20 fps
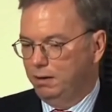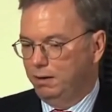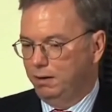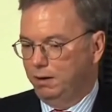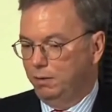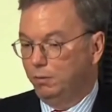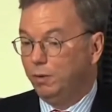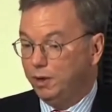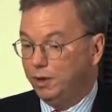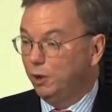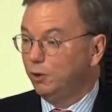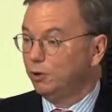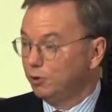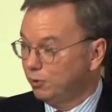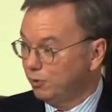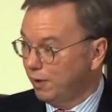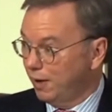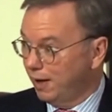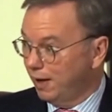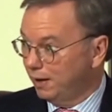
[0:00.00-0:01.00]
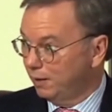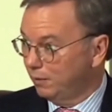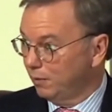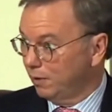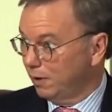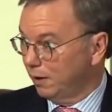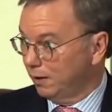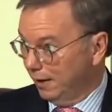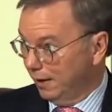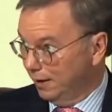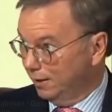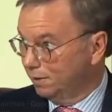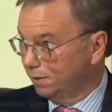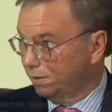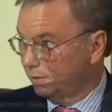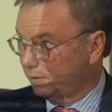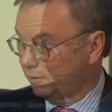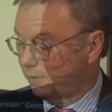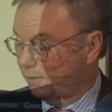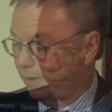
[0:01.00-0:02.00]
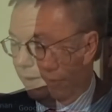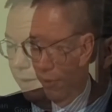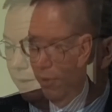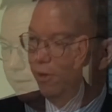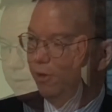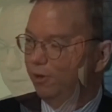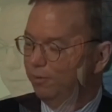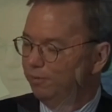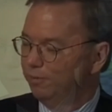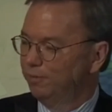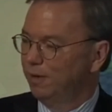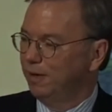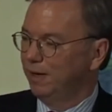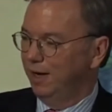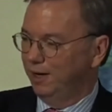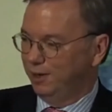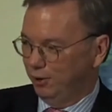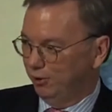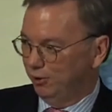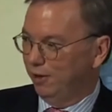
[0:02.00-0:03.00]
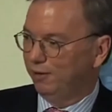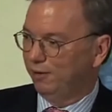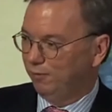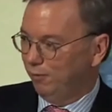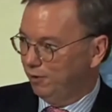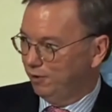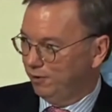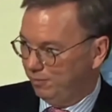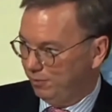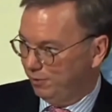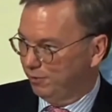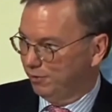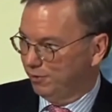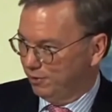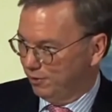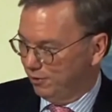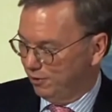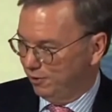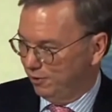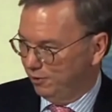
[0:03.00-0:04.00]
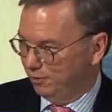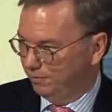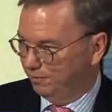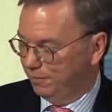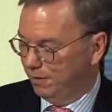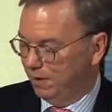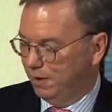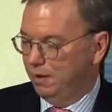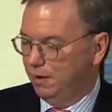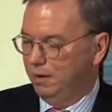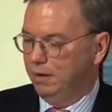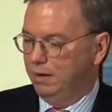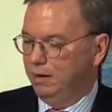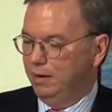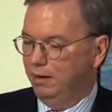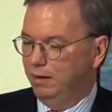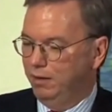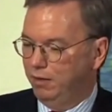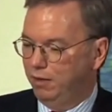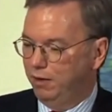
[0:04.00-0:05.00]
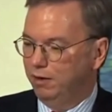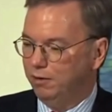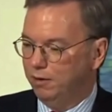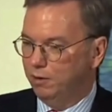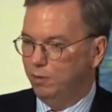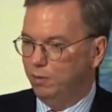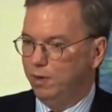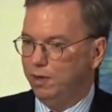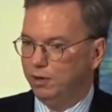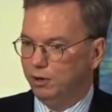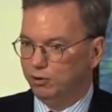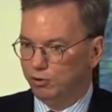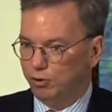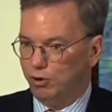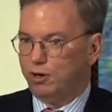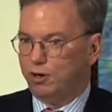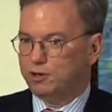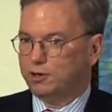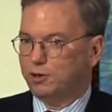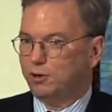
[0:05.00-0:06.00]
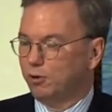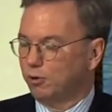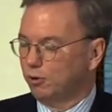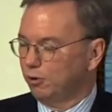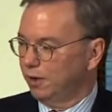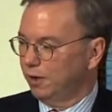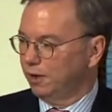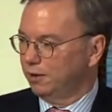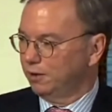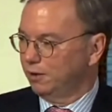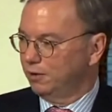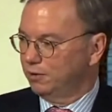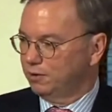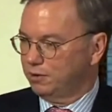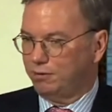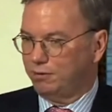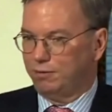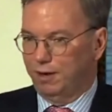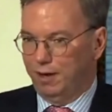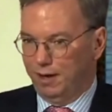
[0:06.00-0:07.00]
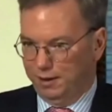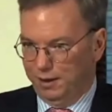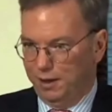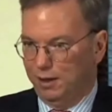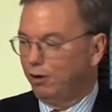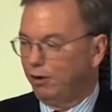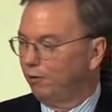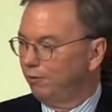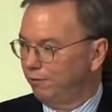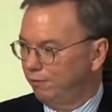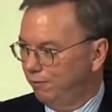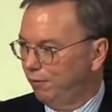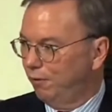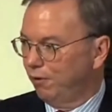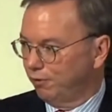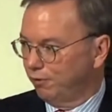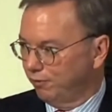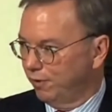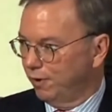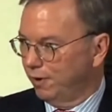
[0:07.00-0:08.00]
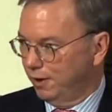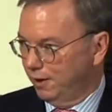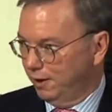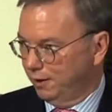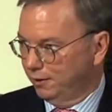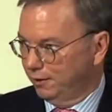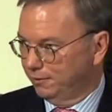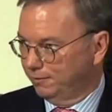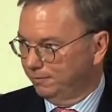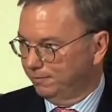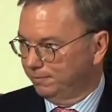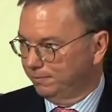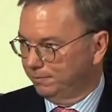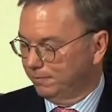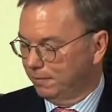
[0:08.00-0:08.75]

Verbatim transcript: Uh, we don't do that, and we're not likely to do that. And in January 2012, Google made changes to their privacy policy, and they did exactly the same.